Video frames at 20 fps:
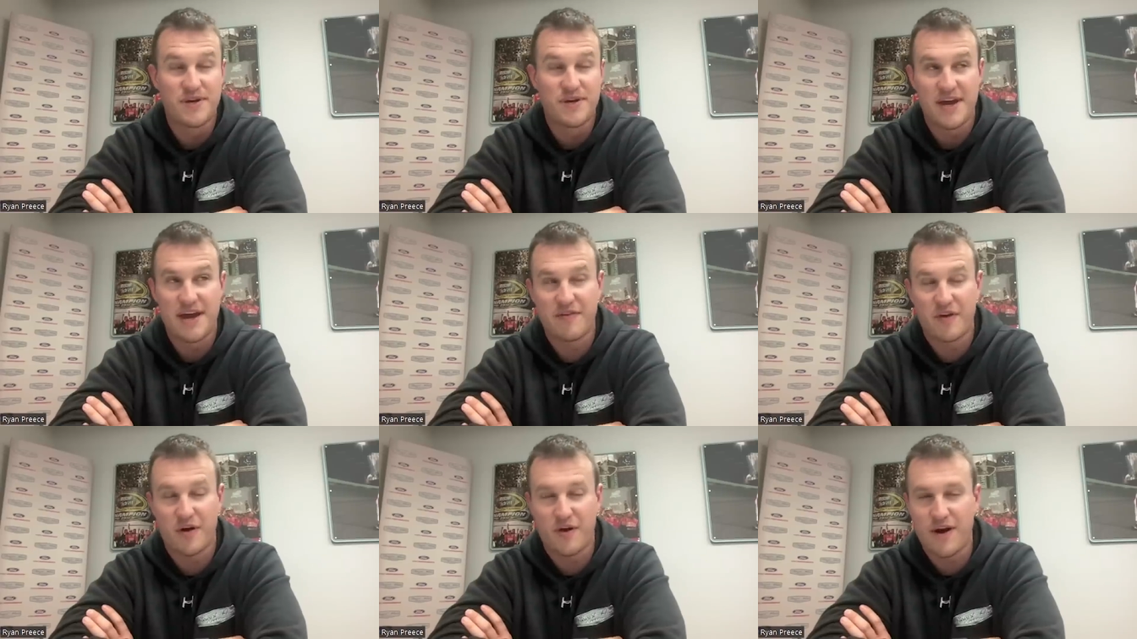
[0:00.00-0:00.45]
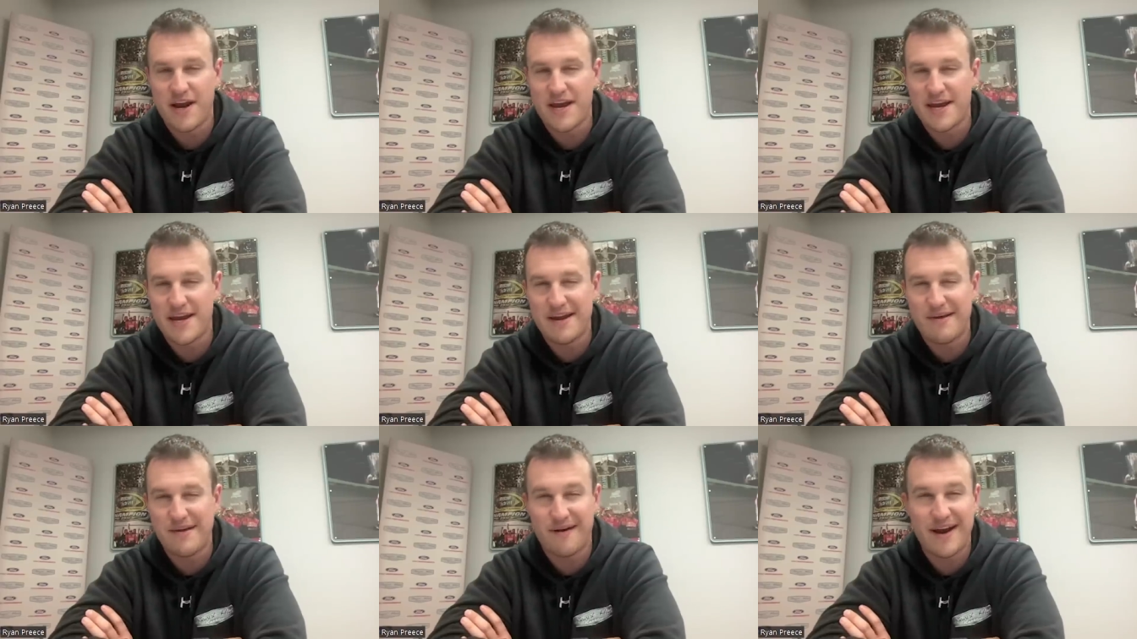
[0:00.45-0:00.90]
have a great
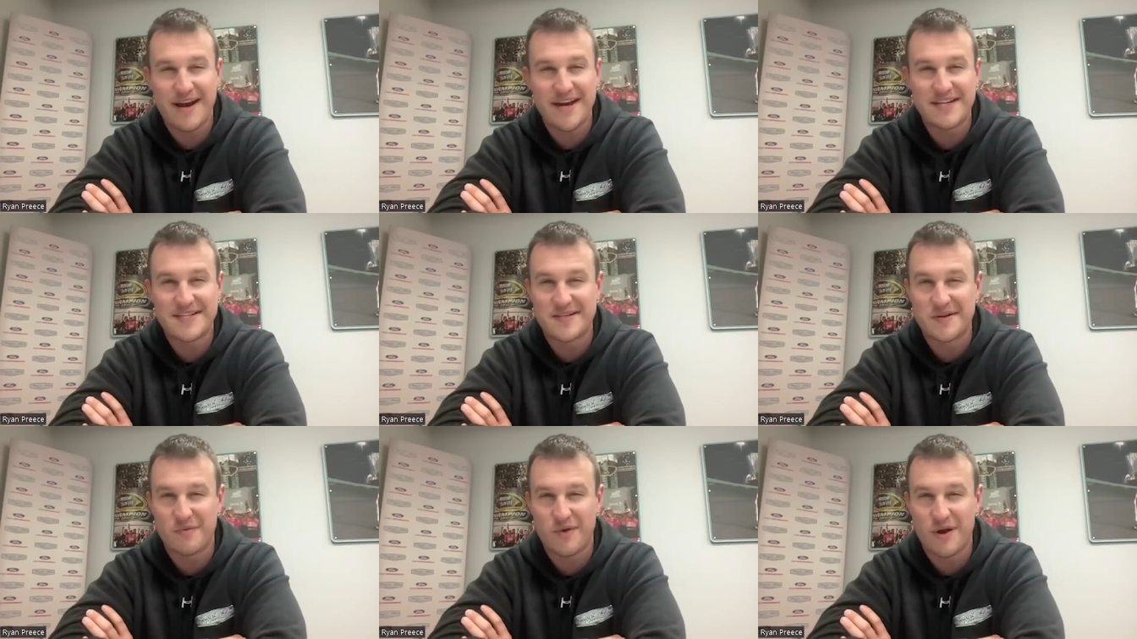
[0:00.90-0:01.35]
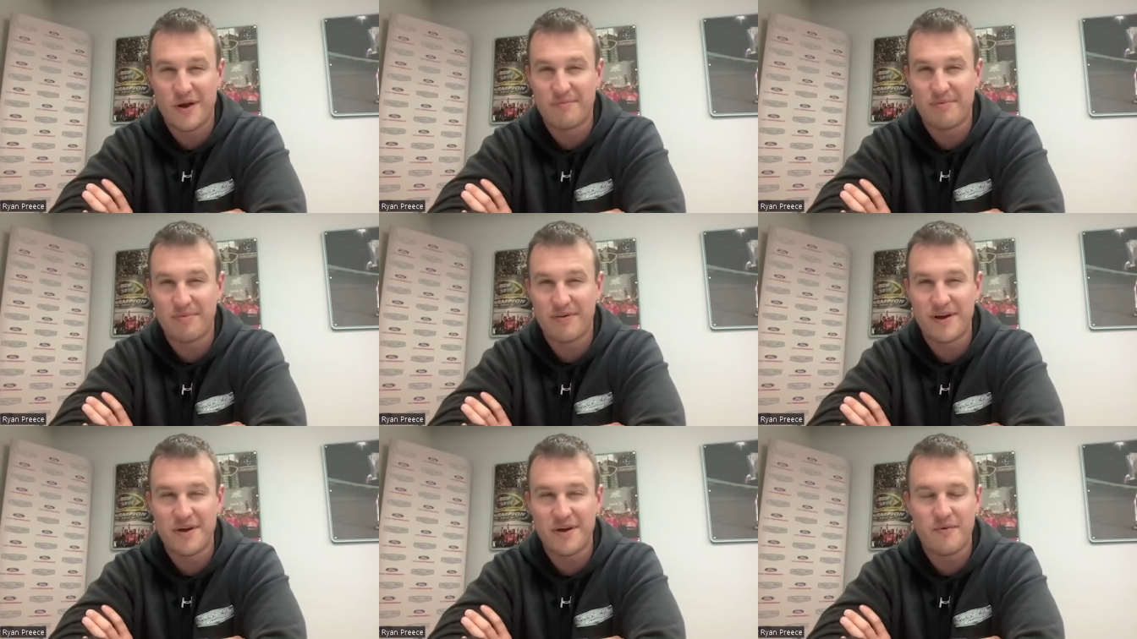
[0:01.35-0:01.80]
heat race and run
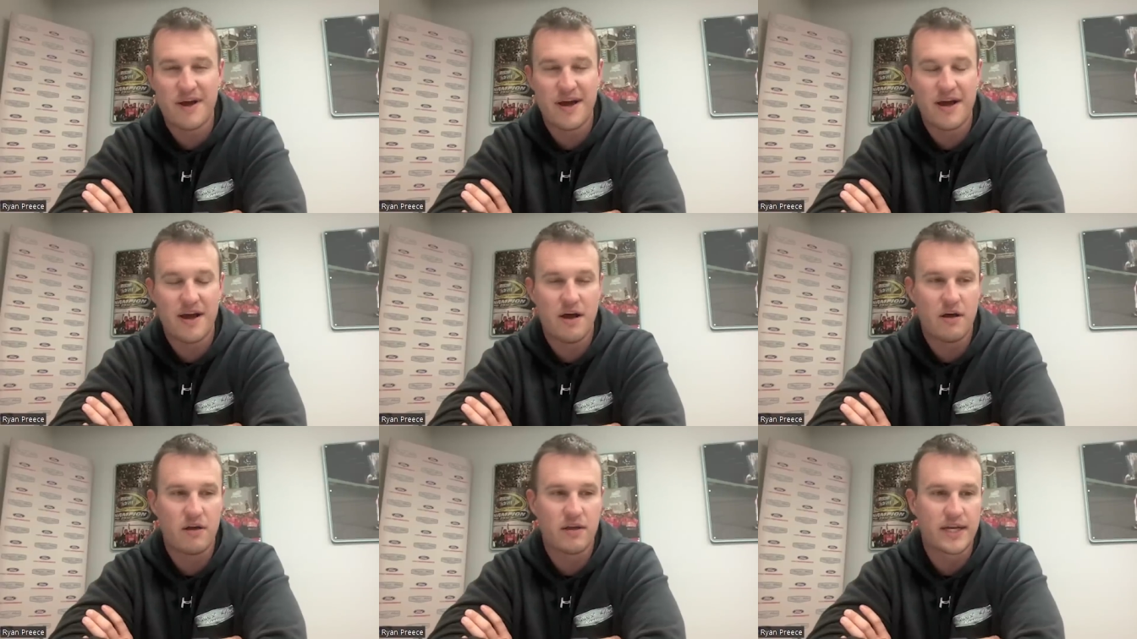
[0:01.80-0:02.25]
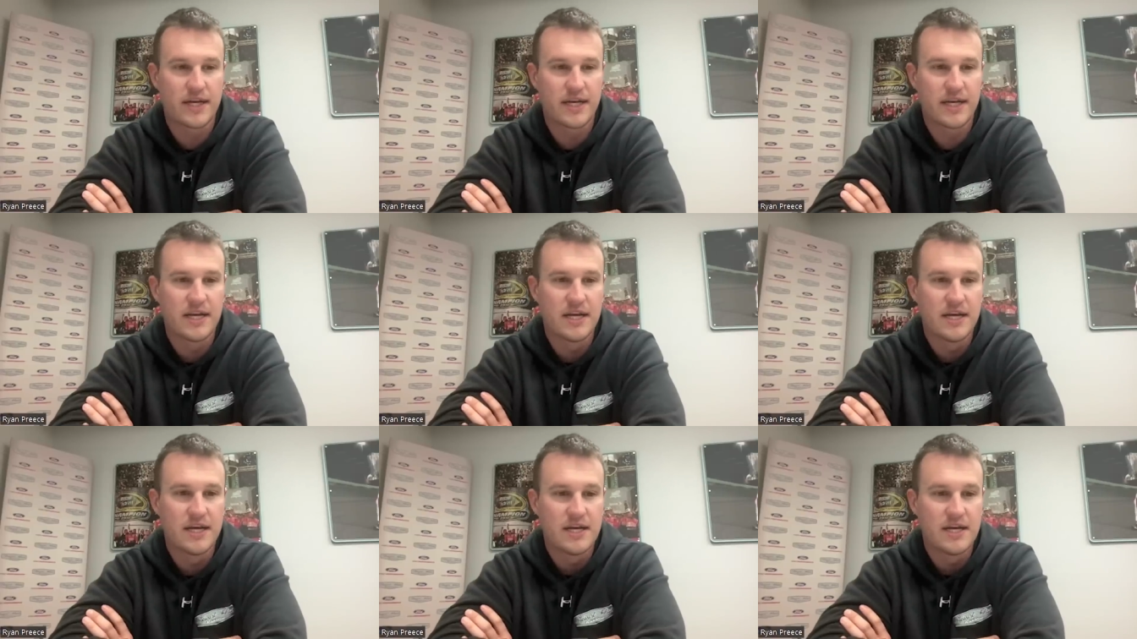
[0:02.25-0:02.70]
pretty well and